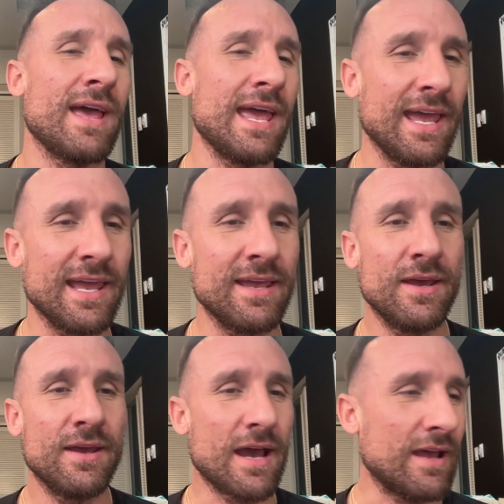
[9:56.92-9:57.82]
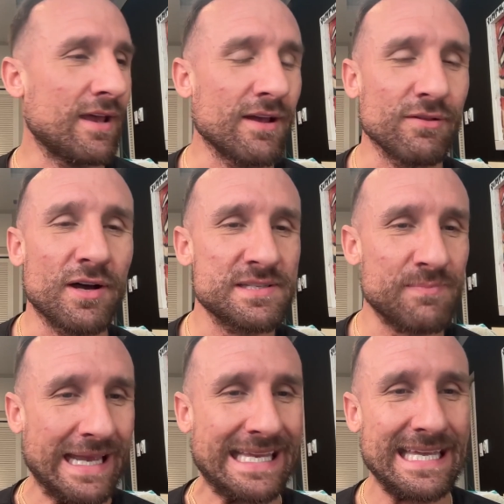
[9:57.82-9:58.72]
hey, I lost
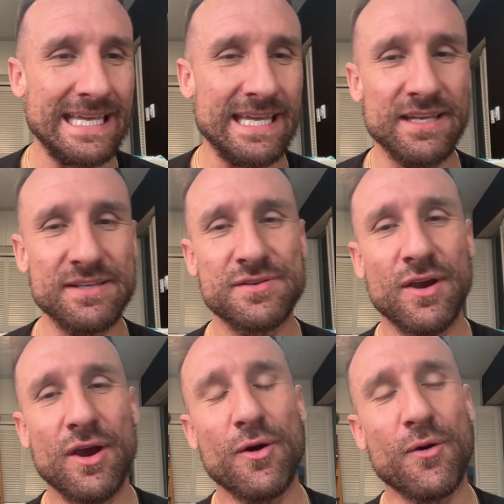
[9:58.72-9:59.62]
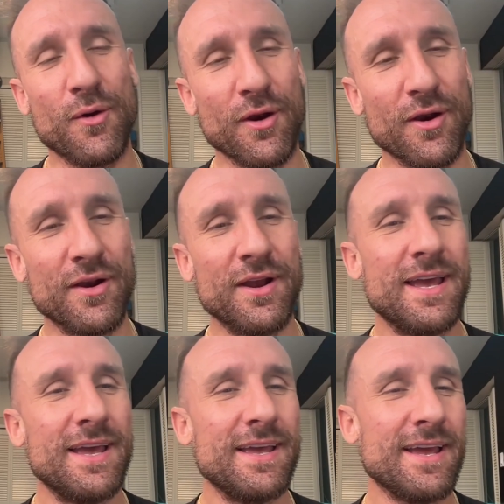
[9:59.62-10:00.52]
my keys, or
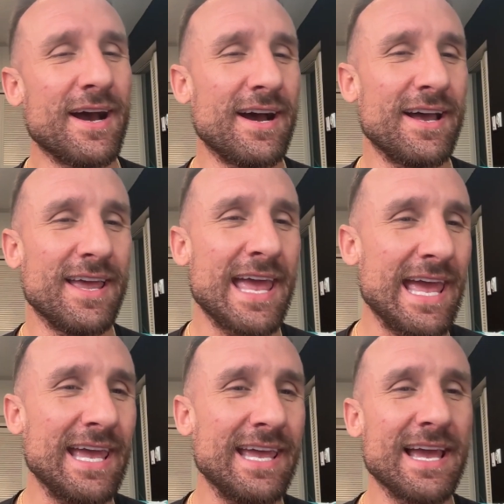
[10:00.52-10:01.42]
hey,